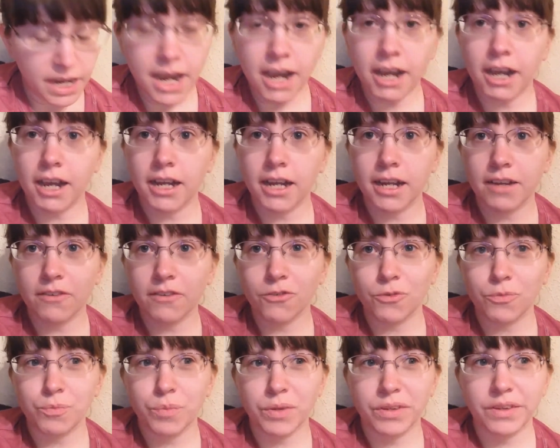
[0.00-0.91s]
I
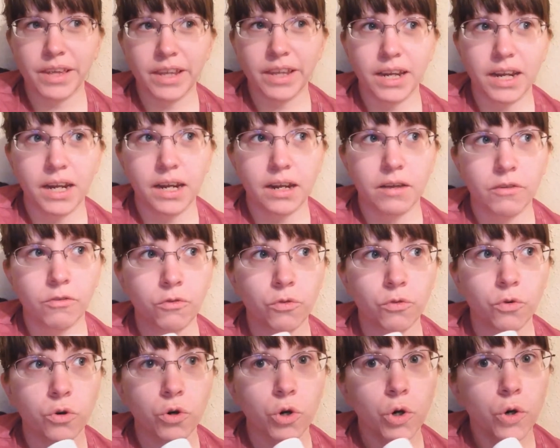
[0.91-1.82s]
have been taking it
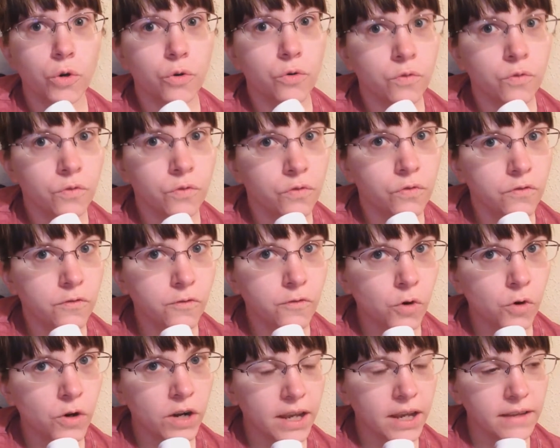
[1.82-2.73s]
for
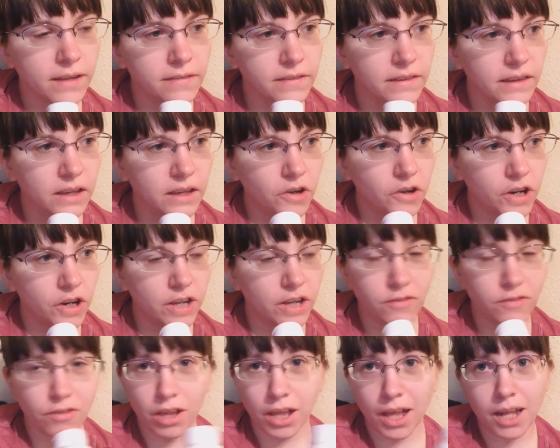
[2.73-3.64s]
4 nights now, and
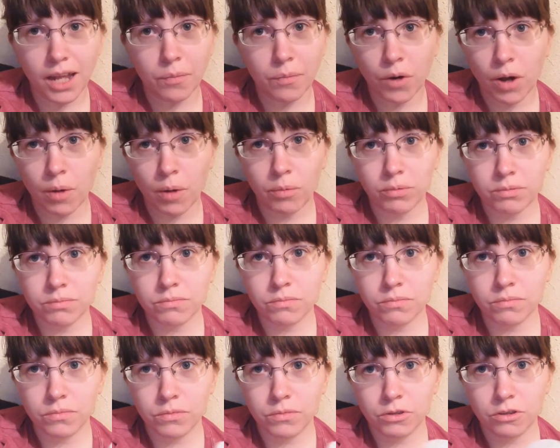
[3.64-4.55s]
I've not had a
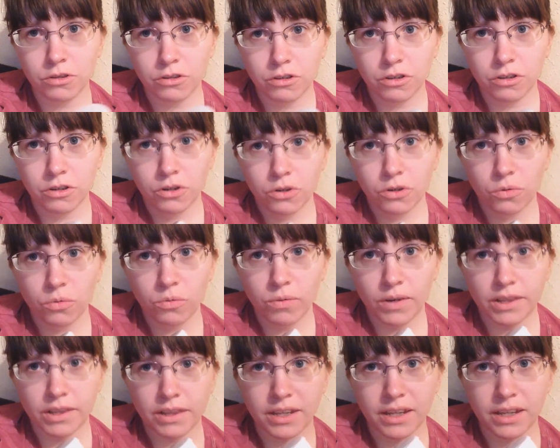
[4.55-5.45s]
problem
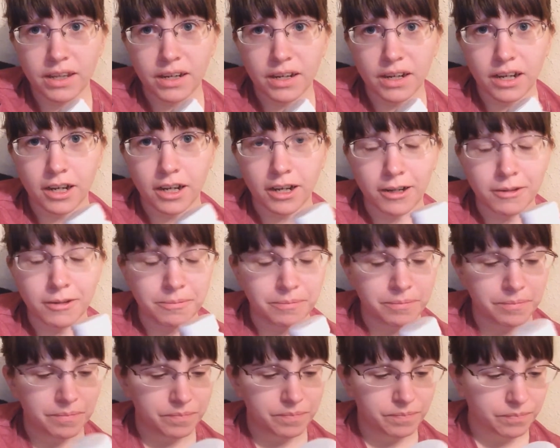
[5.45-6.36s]
with it,
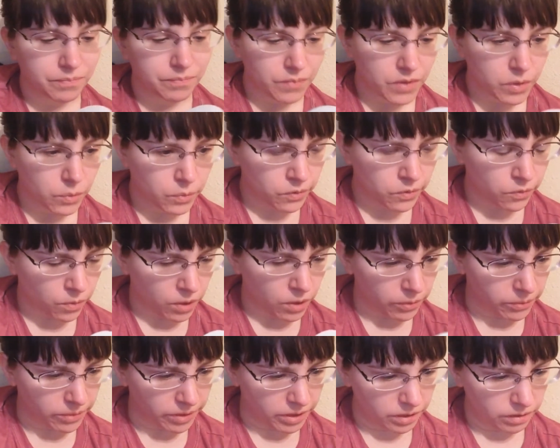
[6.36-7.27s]
with
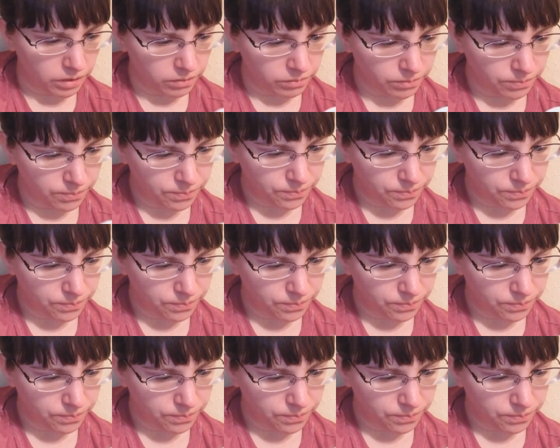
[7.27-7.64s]
swallowing it.